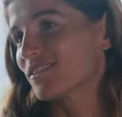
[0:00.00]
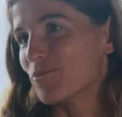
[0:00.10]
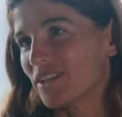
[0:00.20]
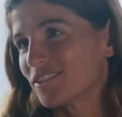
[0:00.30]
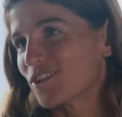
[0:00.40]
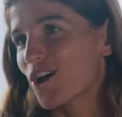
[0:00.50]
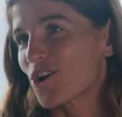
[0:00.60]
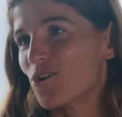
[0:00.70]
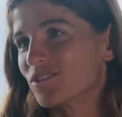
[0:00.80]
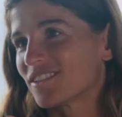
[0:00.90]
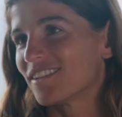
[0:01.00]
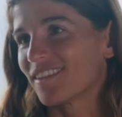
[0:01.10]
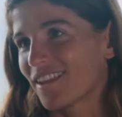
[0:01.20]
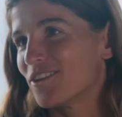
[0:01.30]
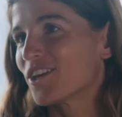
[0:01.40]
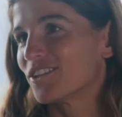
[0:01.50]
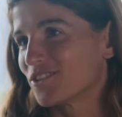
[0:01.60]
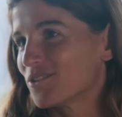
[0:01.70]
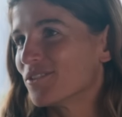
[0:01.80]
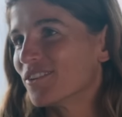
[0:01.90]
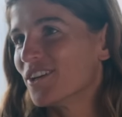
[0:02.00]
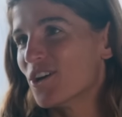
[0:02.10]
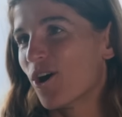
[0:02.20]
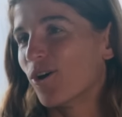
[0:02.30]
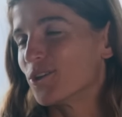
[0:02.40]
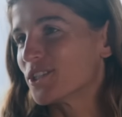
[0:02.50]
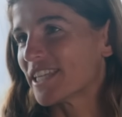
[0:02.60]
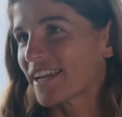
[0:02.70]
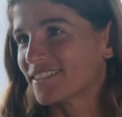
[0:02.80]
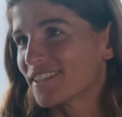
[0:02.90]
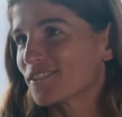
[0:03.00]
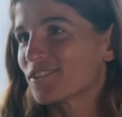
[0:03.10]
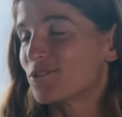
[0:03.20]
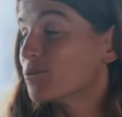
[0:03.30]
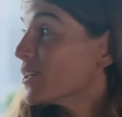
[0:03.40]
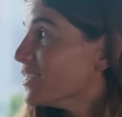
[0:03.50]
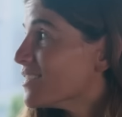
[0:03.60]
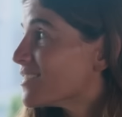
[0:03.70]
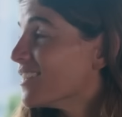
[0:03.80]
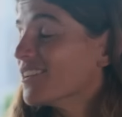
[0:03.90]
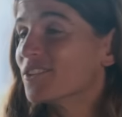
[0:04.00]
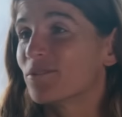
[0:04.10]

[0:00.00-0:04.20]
the wind is not constant, then you can do all your tactics to what you see on the